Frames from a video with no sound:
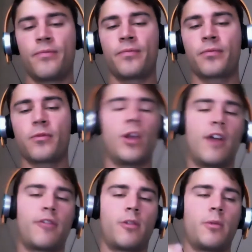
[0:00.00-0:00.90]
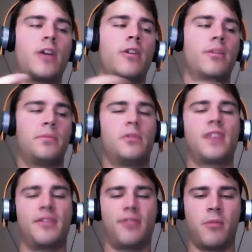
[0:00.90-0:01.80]
We offer what we call the
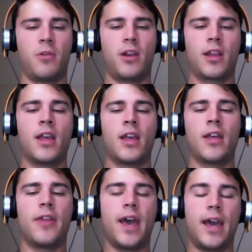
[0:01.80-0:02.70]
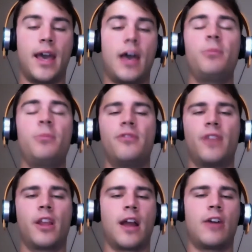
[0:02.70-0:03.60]
bullseye framework that helps you
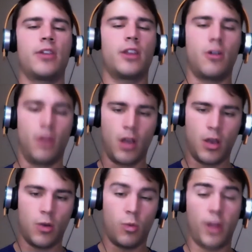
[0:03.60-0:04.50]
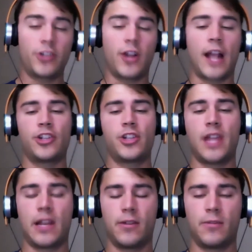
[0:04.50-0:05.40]
figure out, what traction
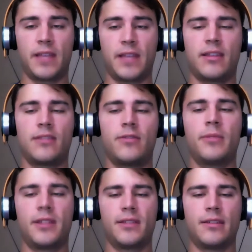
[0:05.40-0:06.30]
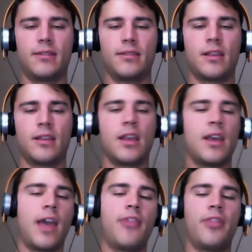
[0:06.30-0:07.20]
channels make sense for your business,
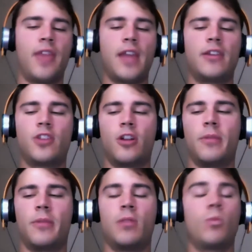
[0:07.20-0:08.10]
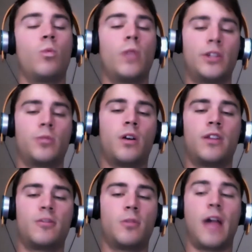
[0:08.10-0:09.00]
and then determine which
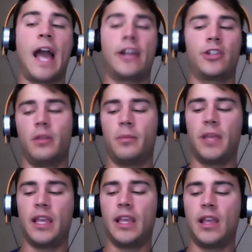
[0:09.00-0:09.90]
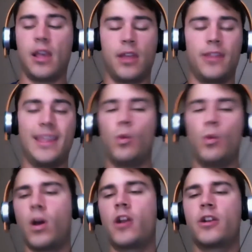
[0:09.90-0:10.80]
ones will actually be the
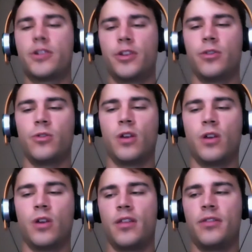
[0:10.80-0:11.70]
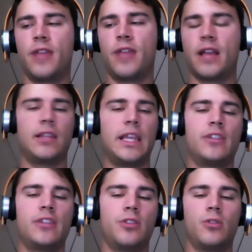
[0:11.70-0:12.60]
one or two that
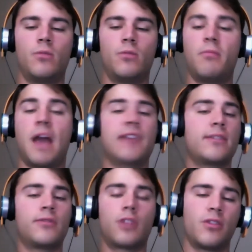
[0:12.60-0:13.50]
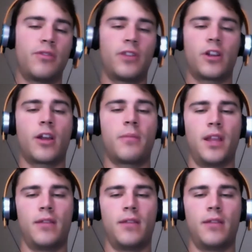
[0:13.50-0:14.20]
lead to massive growth for your company.